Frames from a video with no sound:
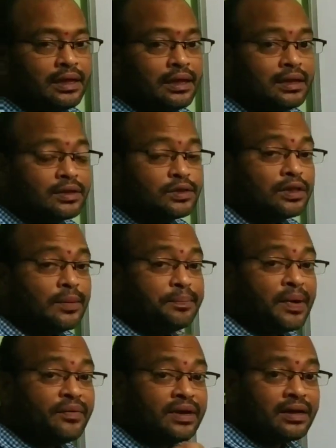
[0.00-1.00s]
So the
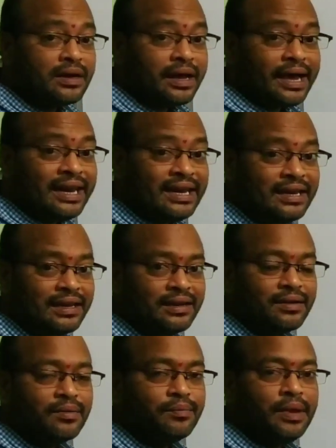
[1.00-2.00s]
power n
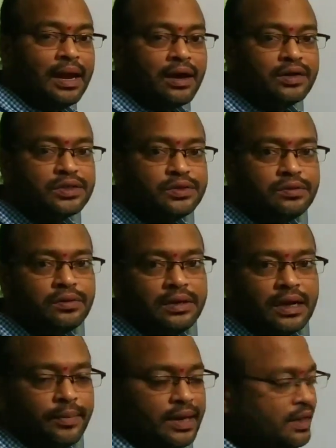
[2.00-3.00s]
belongs to
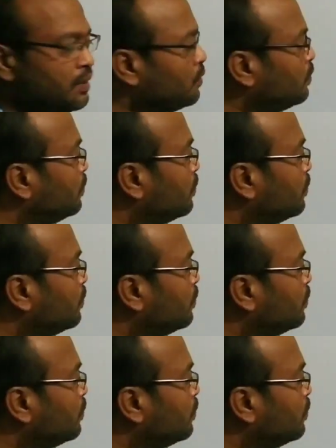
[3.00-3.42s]
w.